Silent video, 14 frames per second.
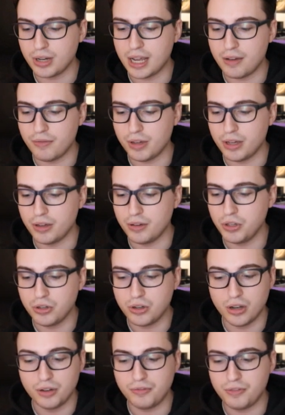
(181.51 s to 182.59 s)
also have a
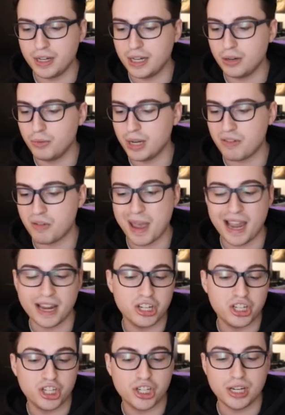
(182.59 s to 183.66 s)
Vue config. We have a
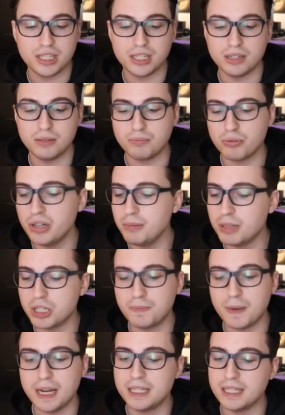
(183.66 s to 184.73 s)
package JSON, pretty
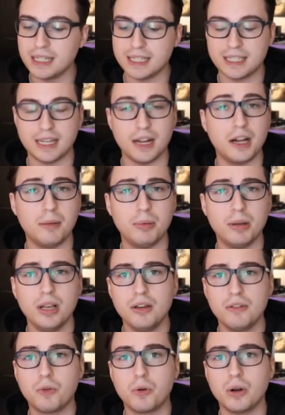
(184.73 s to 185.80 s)
much basic
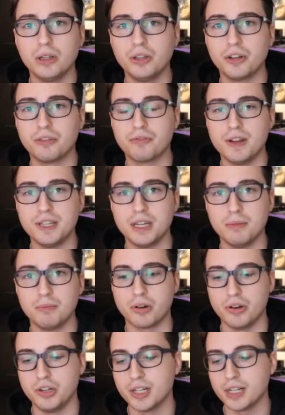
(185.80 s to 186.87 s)
setup for a lot of
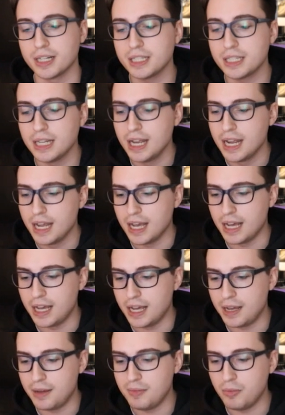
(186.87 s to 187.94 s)
front-end projects.
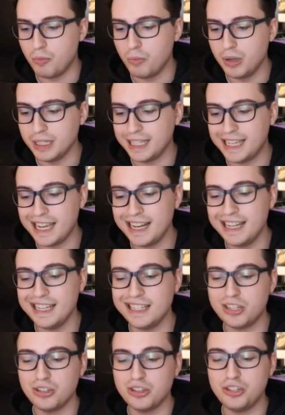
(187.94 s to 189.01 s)

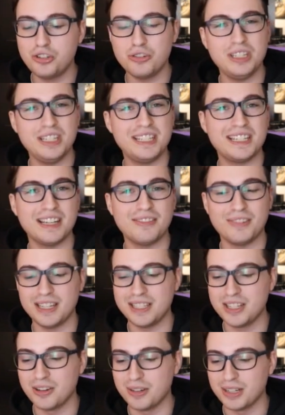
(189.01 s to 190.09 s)
Getting into the juicy stuff
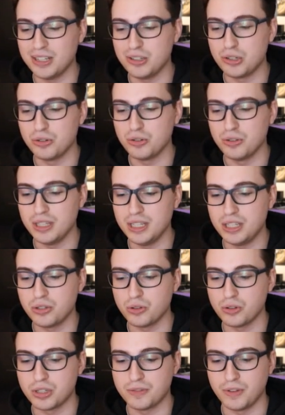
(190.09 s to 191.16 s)
is going into the
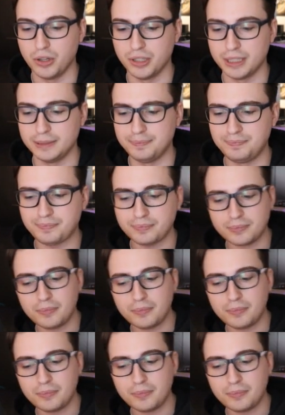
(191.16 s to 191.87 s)
source folder.